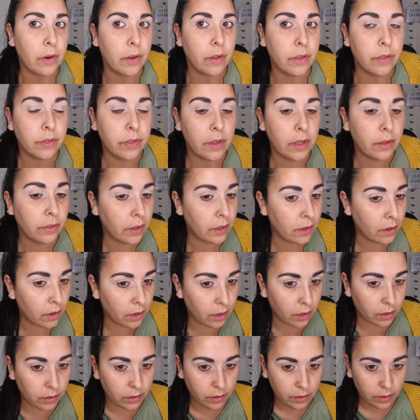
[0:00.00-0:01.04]
I think
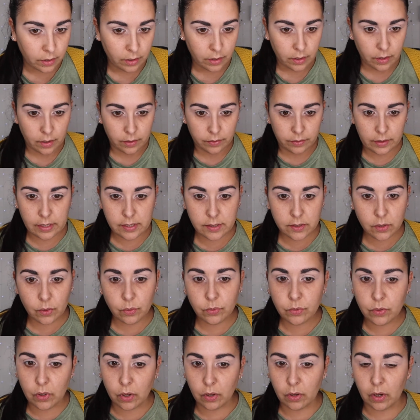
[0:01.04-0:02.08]
they're
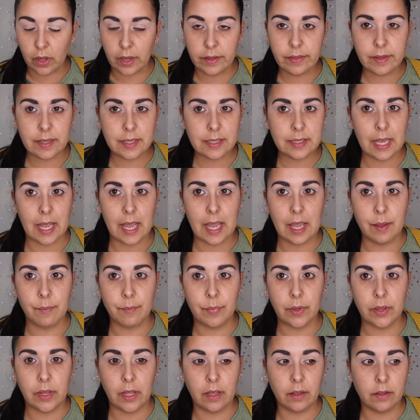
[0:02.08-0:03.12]
still not like the same,
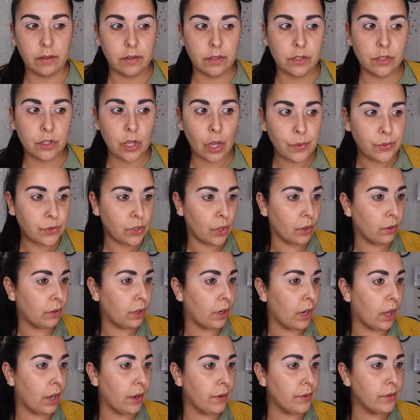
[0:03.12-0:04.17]
but they're so
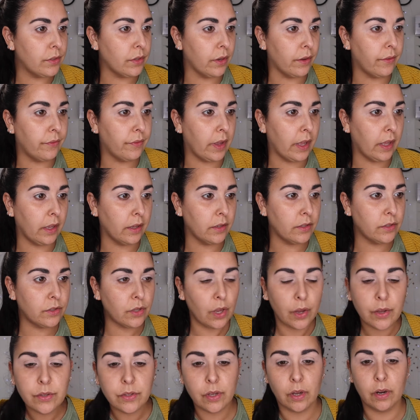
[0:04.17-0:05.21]
close. I think
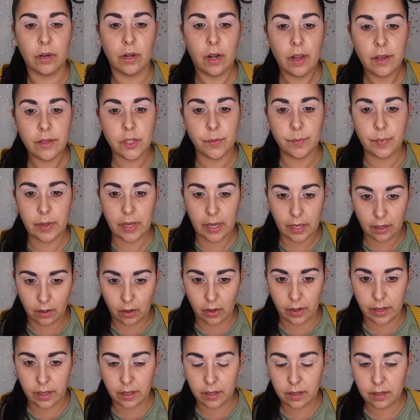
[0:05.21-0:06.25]
so close to being
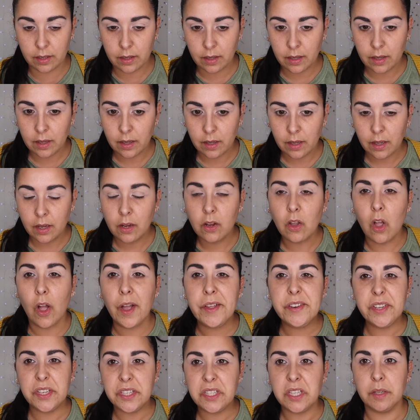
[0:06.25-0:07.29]
like
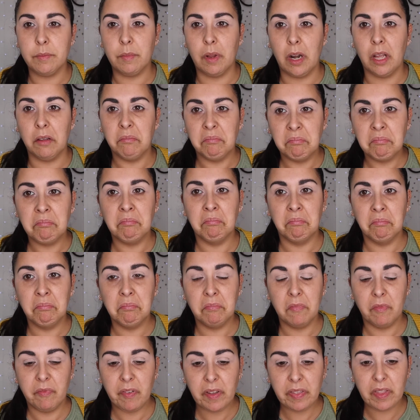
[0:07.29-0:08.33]
kind of similar.
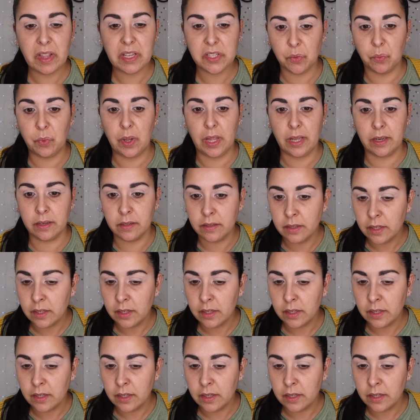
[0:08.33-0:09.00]
I think that's a win.